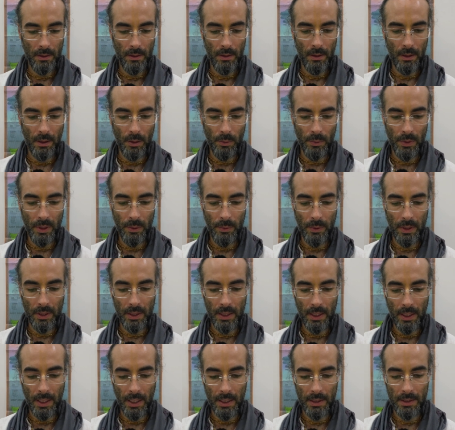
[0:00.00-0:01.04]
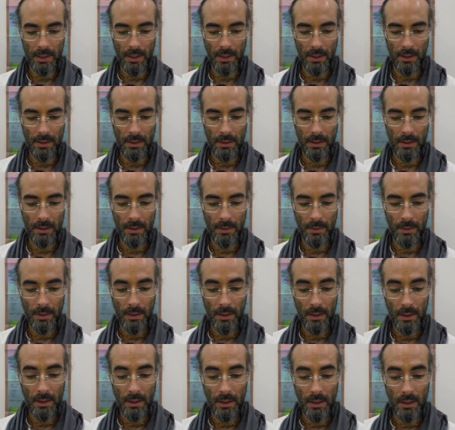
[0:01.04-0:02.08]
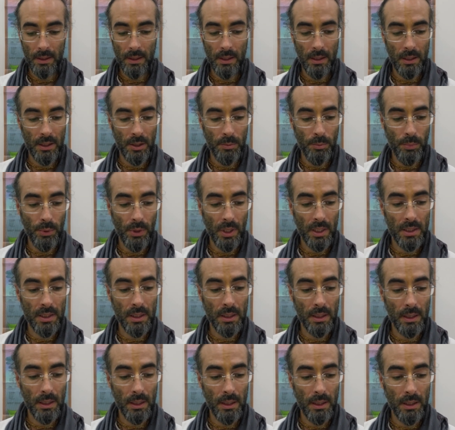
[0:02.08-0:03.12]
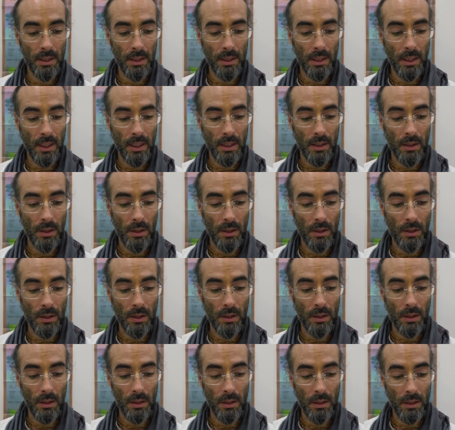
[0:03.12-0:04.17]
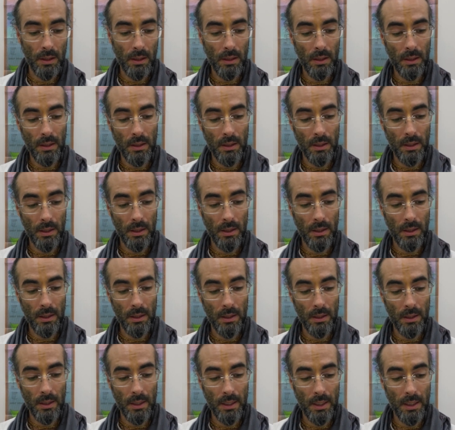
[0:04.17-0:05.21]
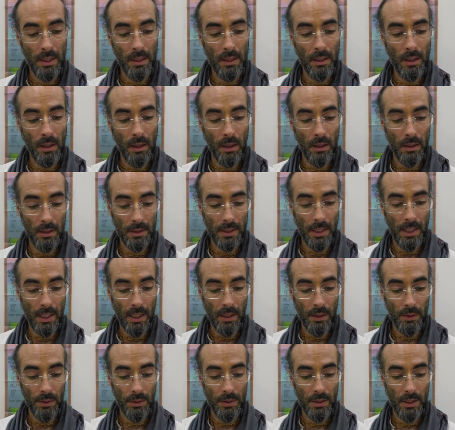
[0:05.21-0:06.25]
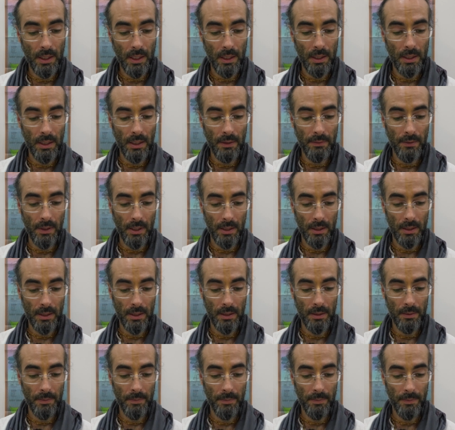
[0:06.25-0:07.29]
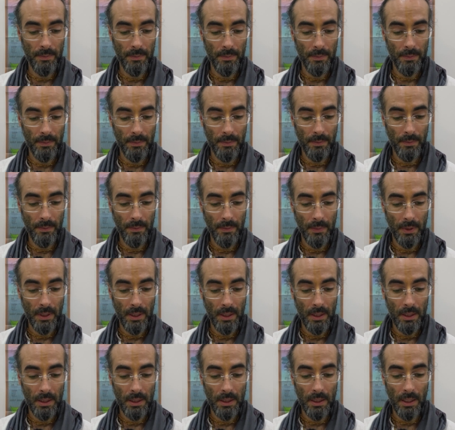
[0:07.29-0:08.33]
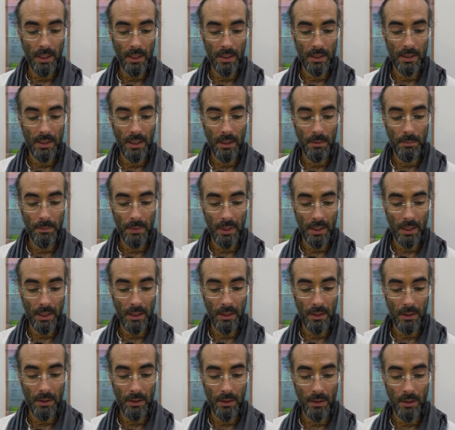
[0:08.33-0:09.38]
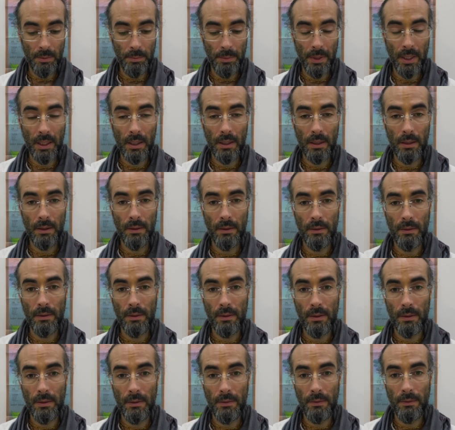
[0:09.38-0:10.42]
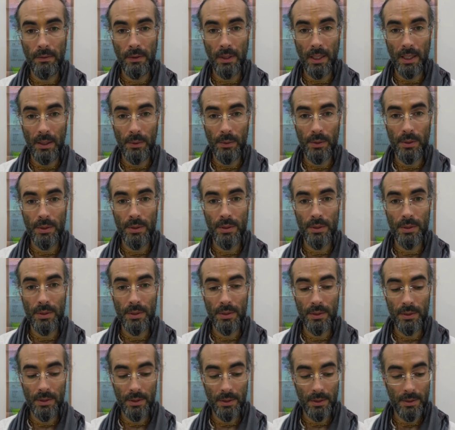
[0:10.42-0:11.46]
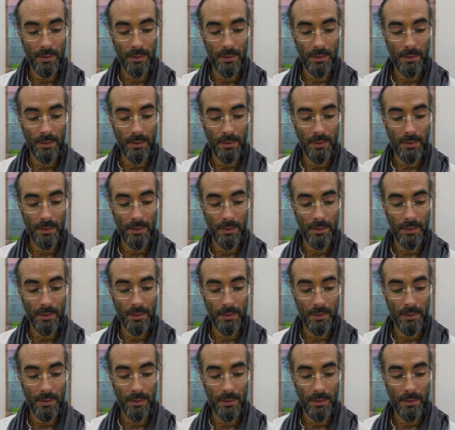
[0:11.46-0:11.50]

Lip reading: I'll reread the last sentence. She is presently in her in-laws' house at Yavat. She has sent me here to pick flowers.